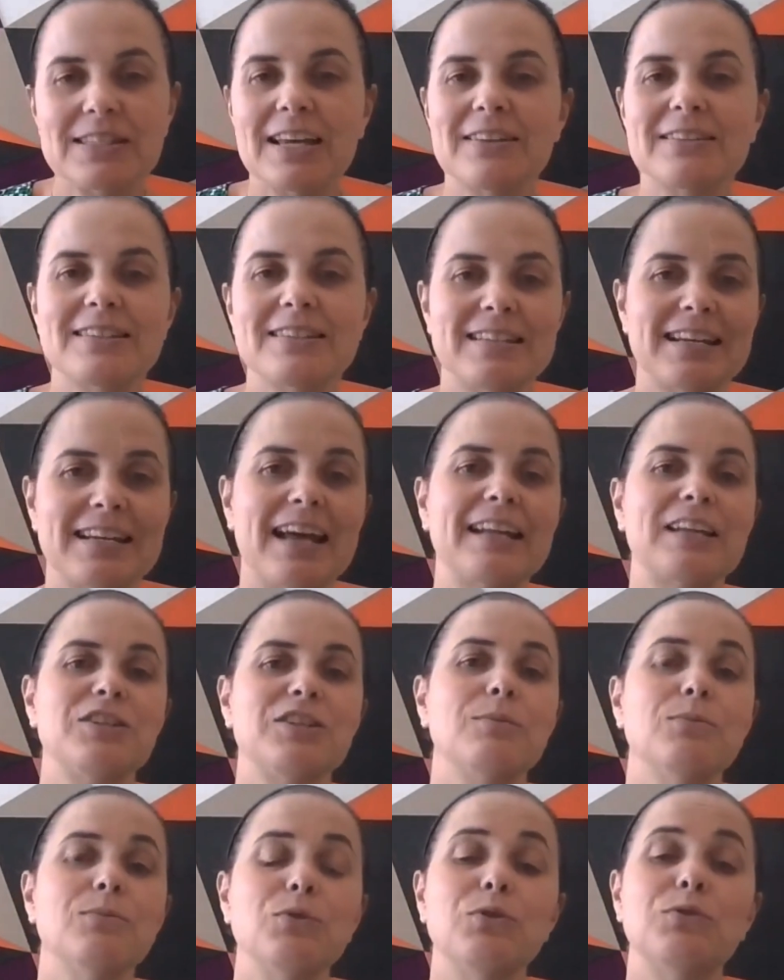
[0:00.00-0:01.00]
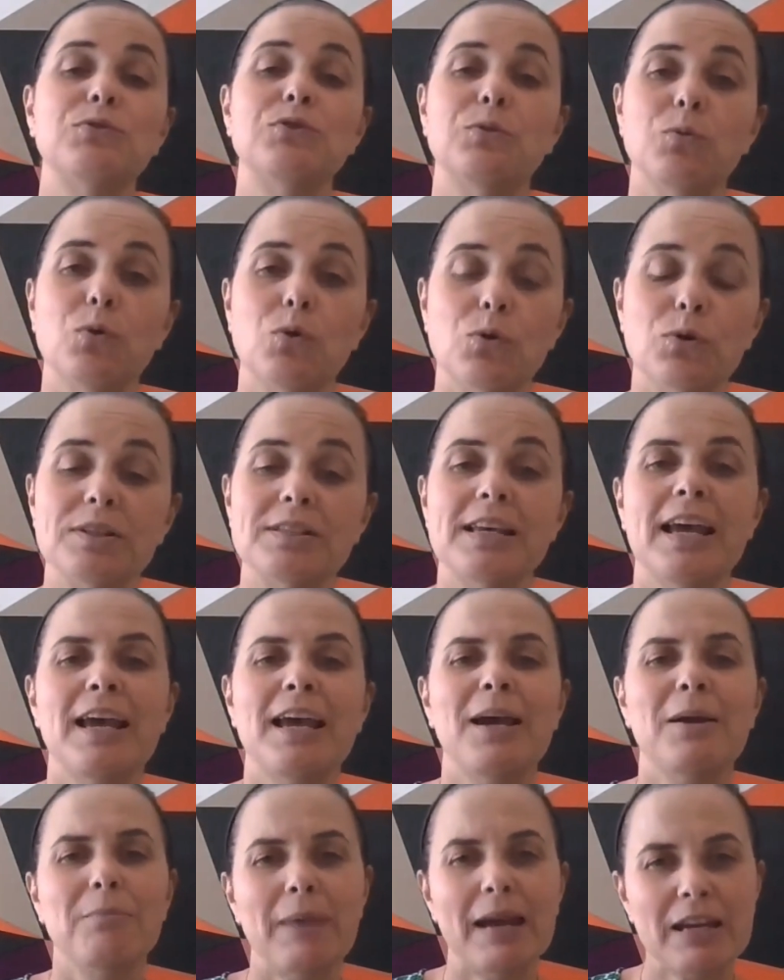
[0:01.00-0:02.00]
So starting to move towards
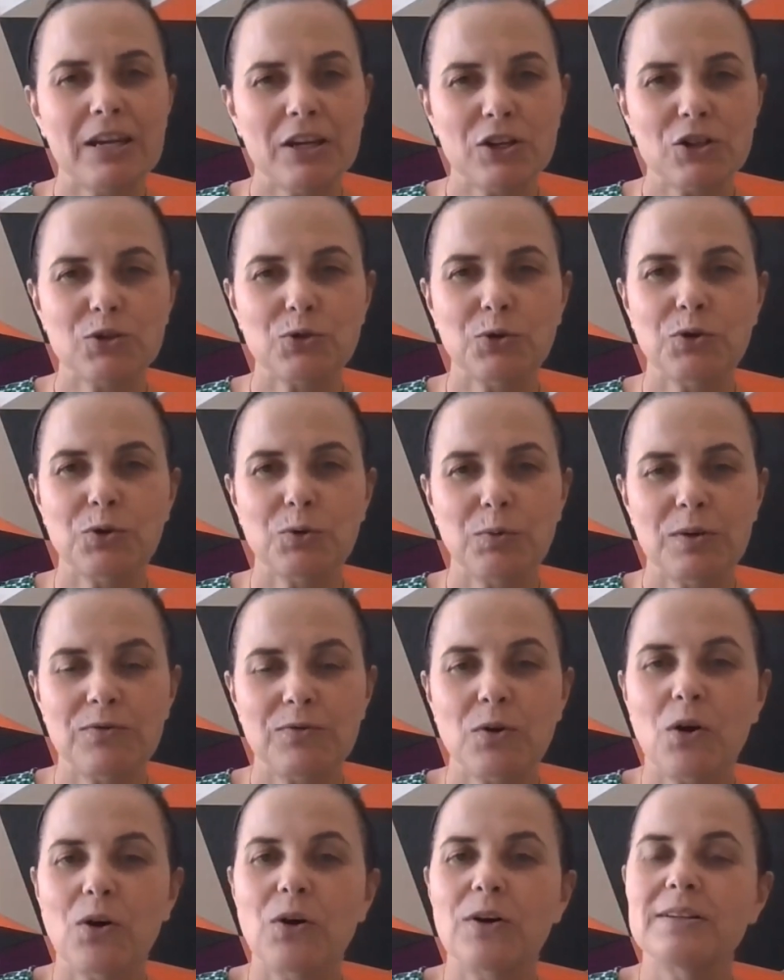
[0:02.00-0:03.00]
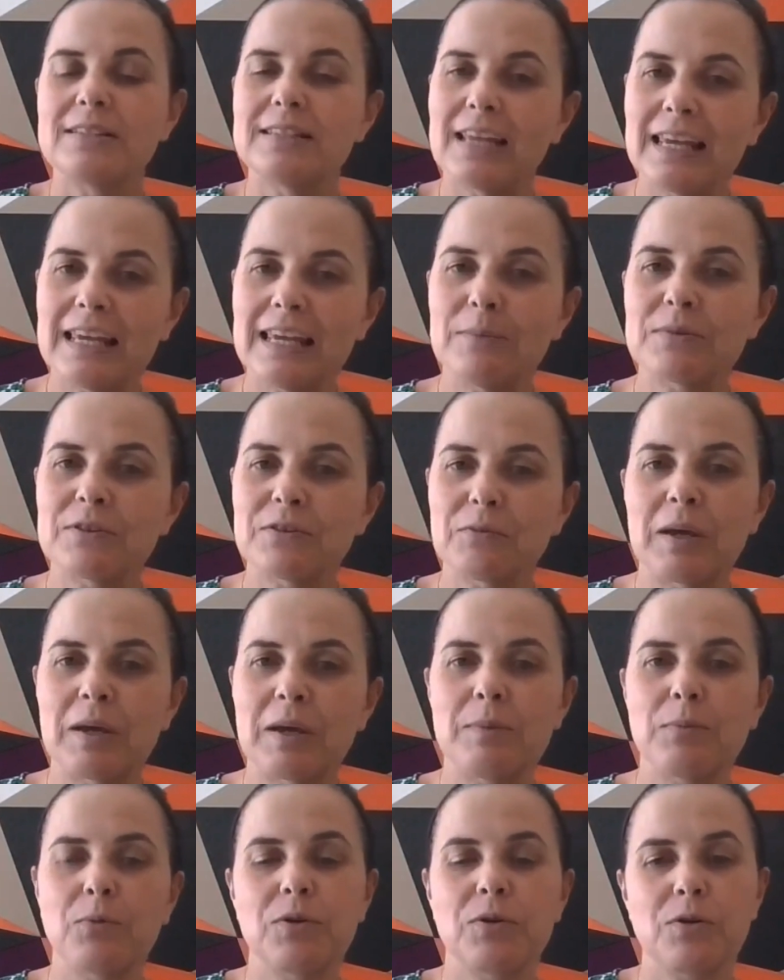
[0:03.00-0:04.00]
making sure that we've got teams of
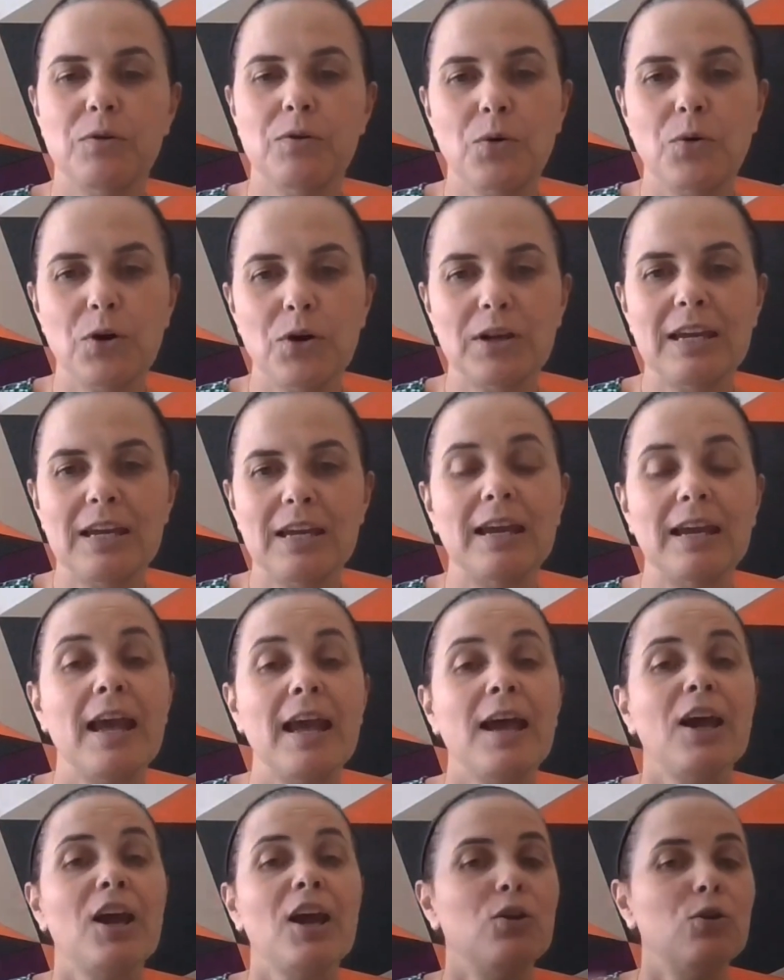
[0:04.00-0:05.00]
people that are working